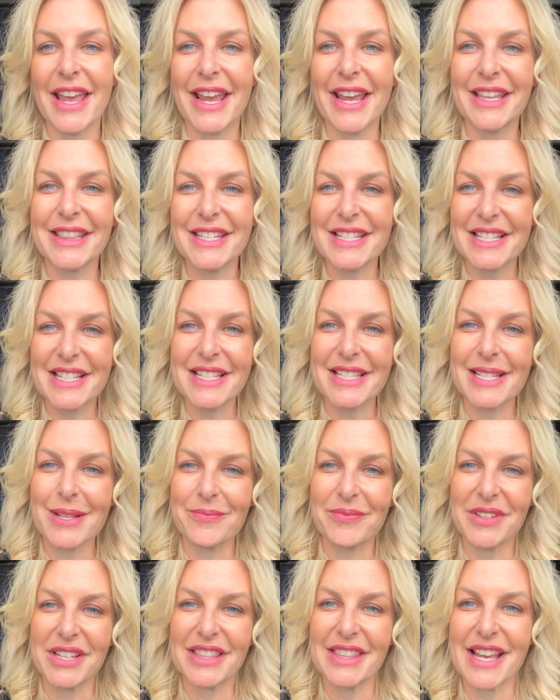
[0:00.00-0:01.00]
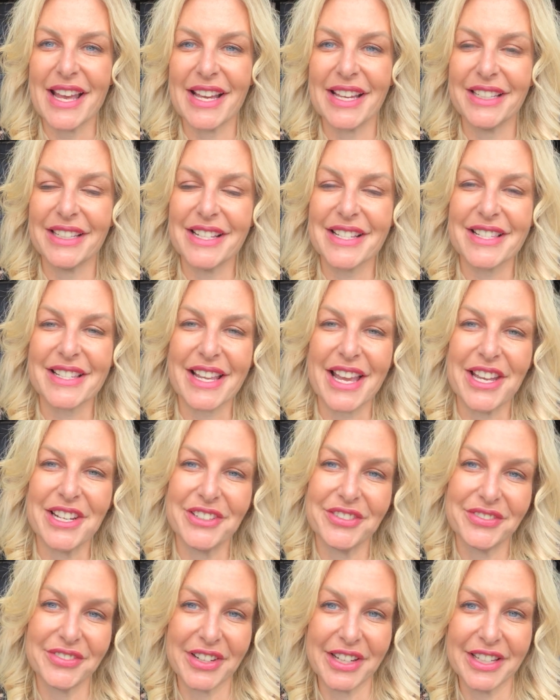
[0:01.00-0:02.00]
And this is something that is kind
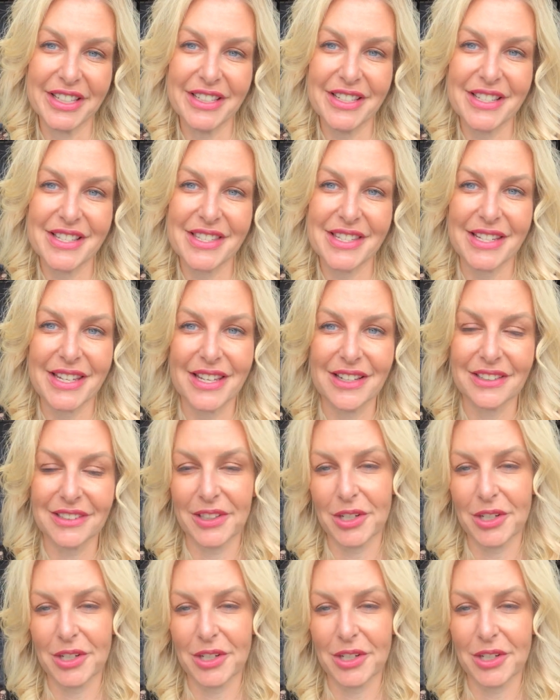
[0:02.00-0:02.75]
of fun to get a